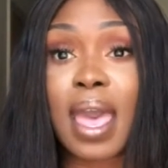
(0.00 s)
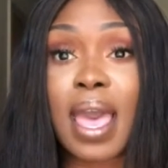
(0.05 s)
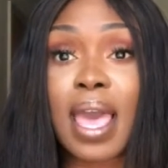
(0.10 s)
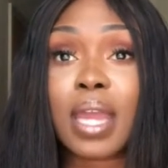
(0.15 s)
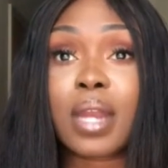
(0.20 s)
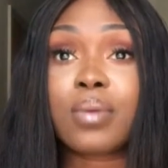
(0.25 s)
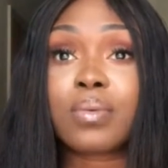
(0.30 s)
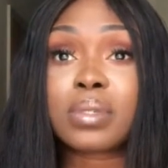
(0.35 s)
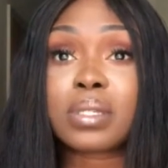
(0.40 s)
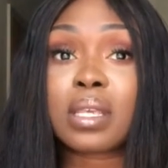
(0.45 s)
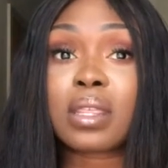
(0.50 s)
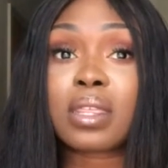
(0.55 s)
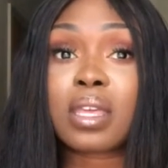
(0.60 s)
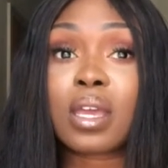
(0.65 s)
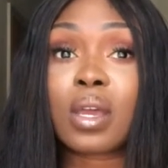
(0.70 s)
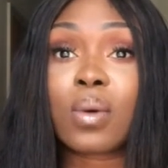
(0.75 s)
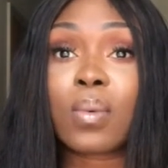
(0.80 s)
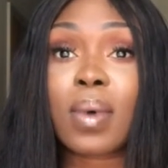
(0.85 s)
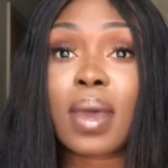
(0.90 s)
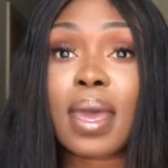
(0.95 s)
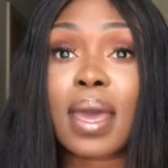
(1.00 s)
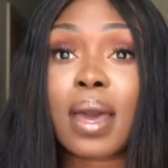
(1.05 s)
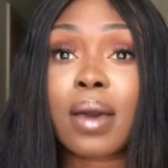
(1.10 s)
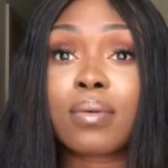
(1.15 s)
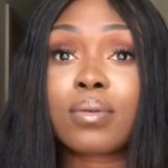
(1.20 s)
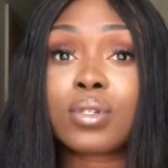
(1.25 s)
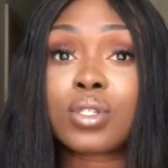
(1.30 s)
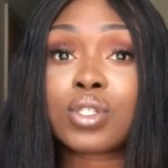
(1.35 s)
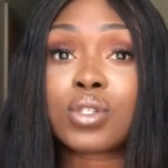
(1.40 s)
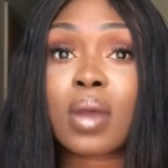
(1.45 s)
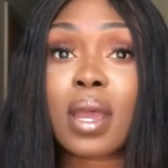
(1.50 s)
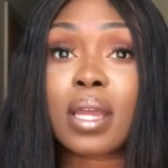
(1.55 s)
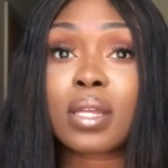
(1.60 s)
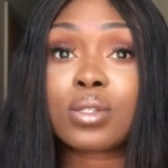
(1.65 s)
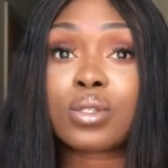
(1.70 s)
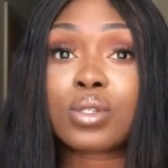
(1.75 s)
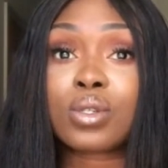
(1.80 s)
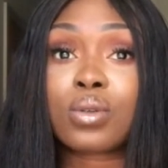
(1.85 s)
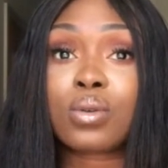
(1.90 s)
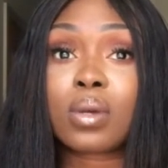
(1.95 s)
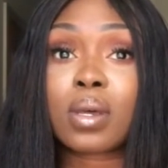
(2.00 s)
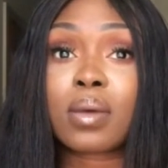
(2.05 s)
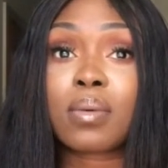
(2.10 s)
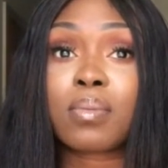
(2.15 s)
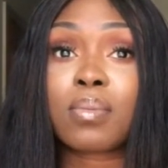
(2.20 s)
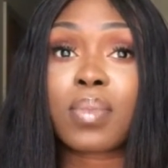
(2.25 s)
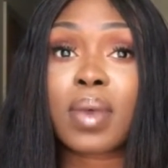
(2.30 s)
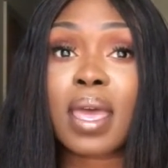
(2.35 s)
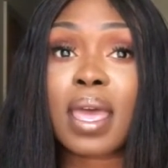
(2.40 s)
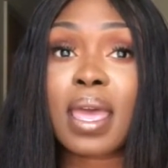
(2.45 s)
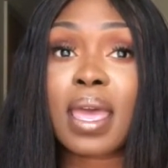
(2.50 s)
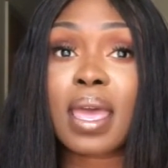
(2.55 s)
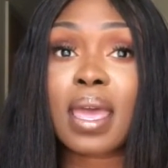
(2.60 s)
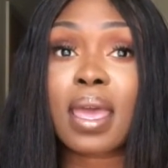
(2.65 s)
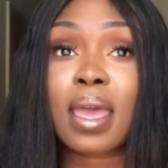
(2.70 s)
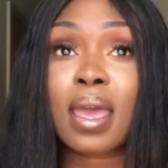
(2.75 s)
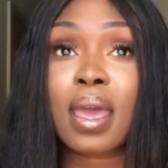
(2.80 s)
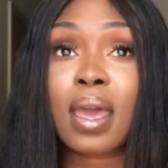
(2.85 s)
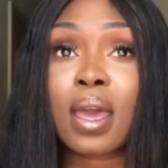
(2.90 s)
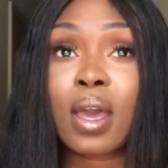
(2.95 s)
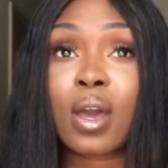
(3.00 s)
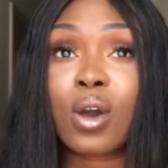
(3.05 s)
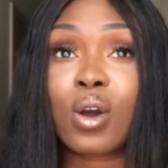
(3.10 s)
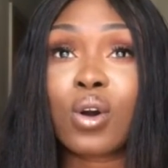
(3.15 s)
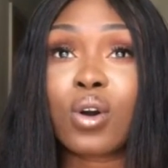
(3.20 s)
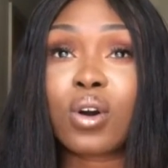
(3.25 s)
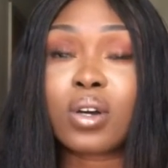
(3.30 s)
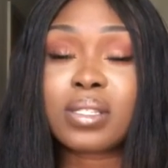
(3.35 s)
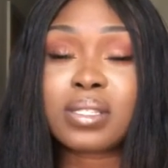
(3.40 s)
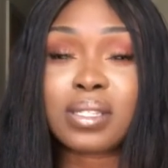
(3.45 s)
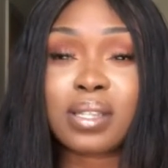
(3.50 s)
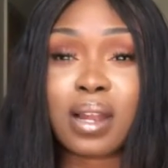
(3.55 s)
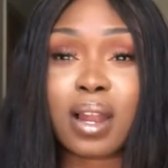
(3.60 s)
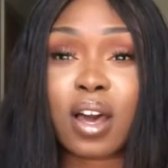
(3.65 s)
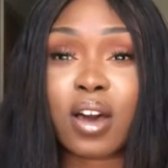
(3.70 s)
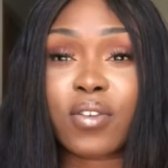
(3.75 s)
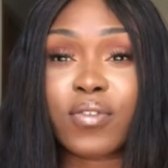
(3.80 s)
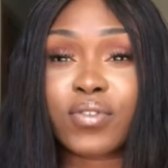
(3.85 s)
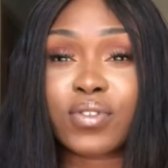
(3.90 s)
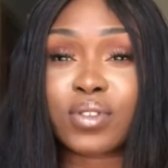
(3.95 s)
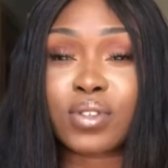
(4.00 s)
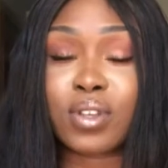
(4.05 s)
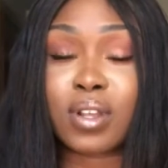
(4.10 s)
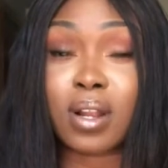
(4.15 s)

And it was a thing where I was trying to compare God's love